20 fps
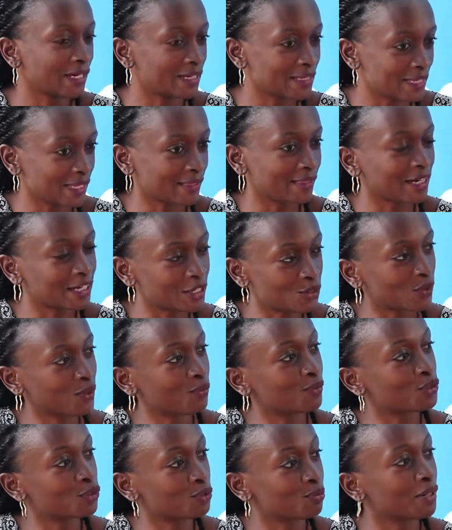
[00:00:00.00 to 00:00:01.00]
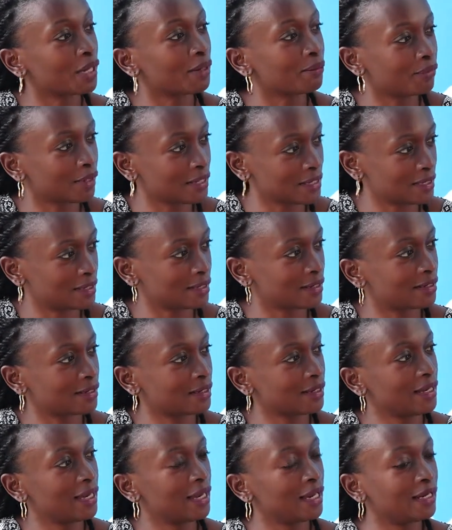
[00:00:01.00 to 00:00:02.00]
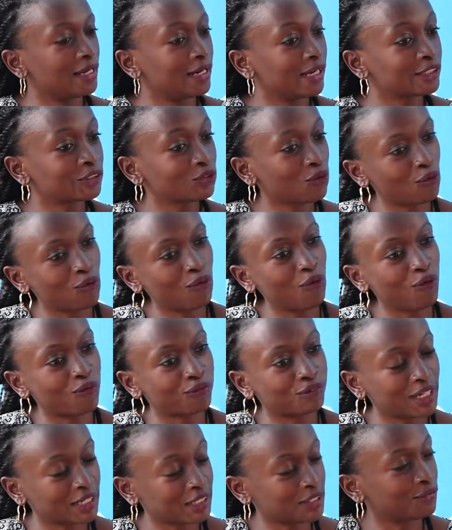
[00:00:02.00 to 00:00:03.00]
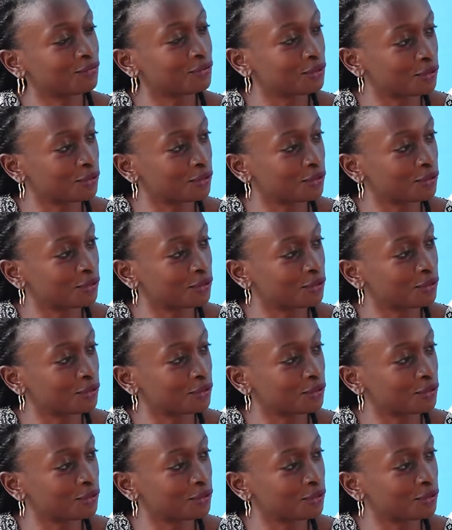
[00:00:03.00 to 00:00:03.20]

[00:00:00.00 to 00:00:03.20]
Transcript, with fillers: And is, that is what we should be embracing. Mm-hmm. Let go of dirty